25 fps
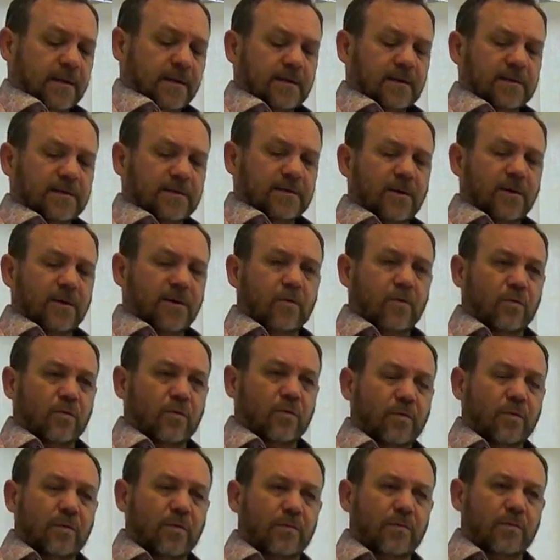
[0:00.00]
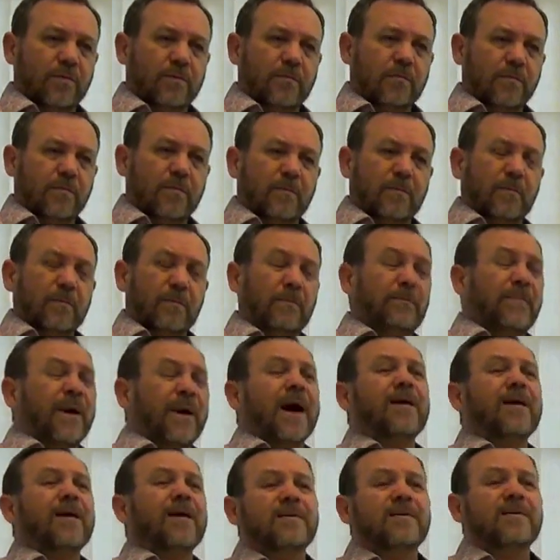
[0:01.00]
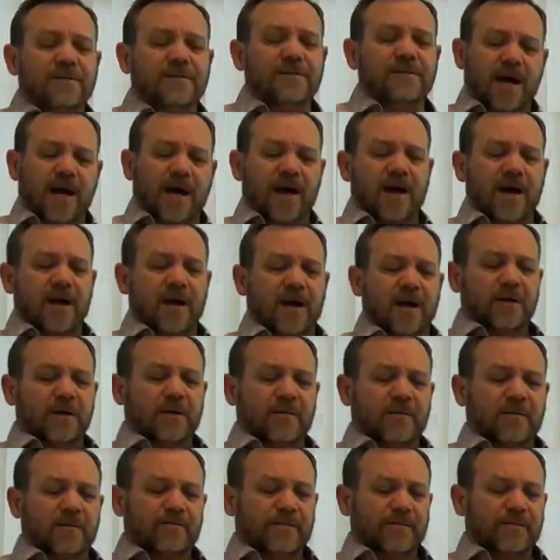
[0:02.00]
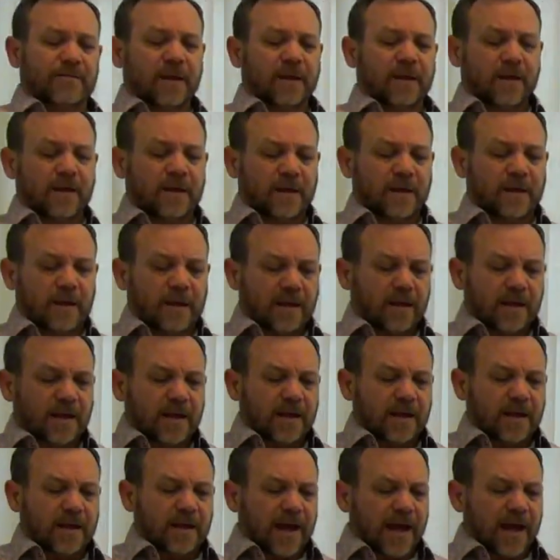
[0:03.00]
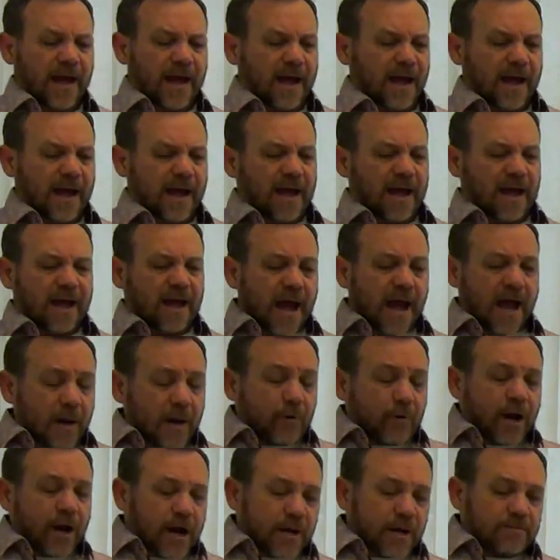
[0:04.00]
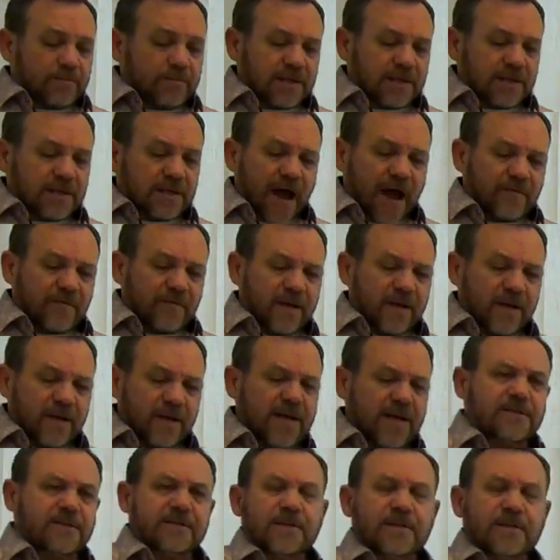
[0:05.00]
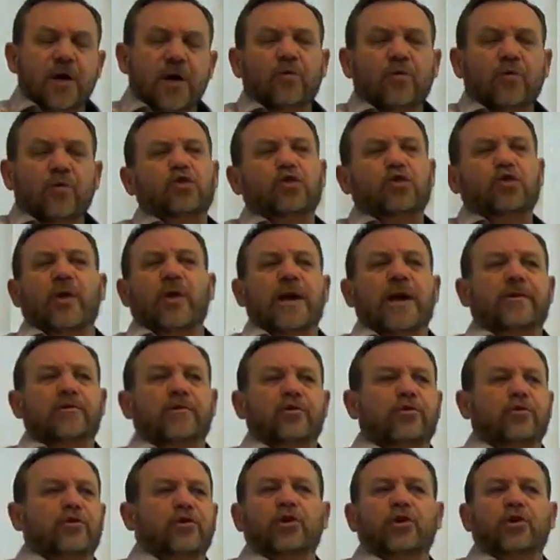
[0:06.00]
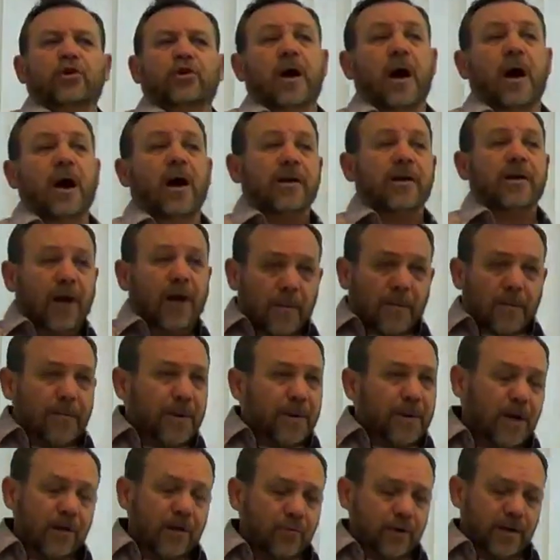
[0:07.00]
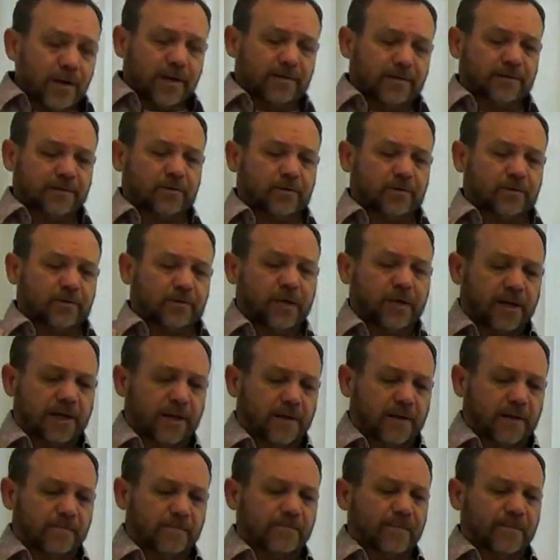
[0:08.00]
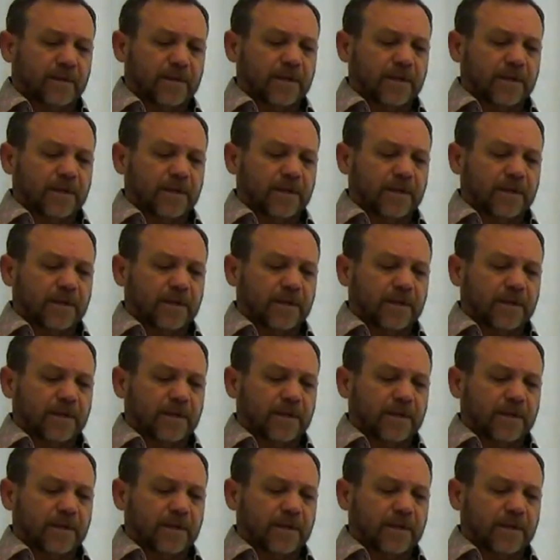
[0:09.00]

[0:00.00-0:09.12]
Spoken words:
So, by this time in Abraham's life, he's no stranger to God appearing to him.